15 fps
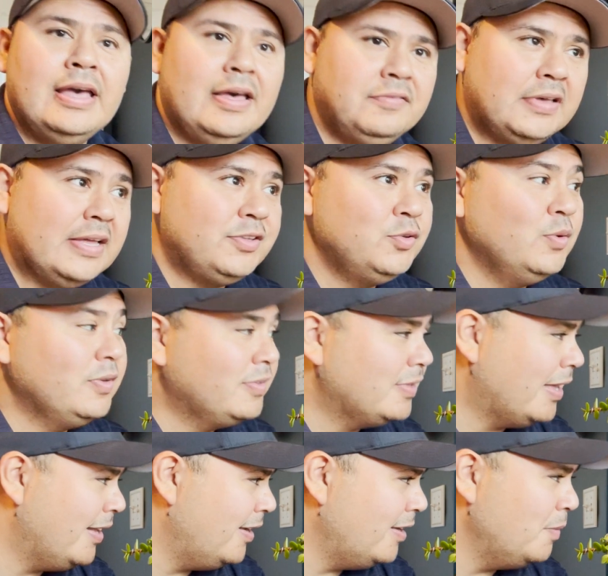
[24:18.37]
I've got too
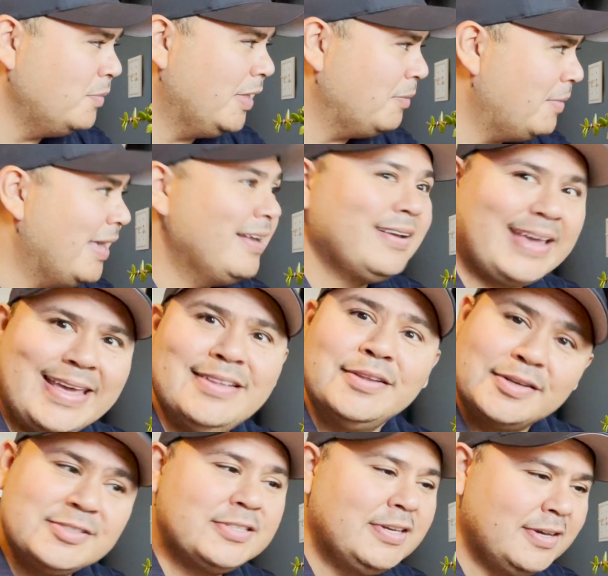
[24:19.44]
excited, I'm like, man, okay, it
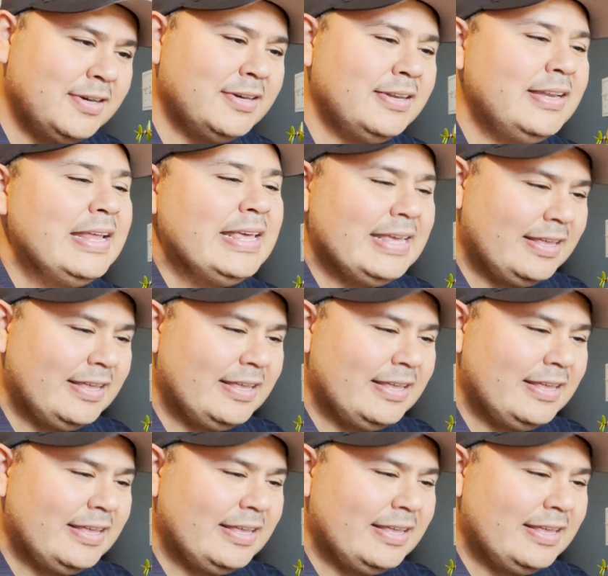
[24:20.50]
looks good,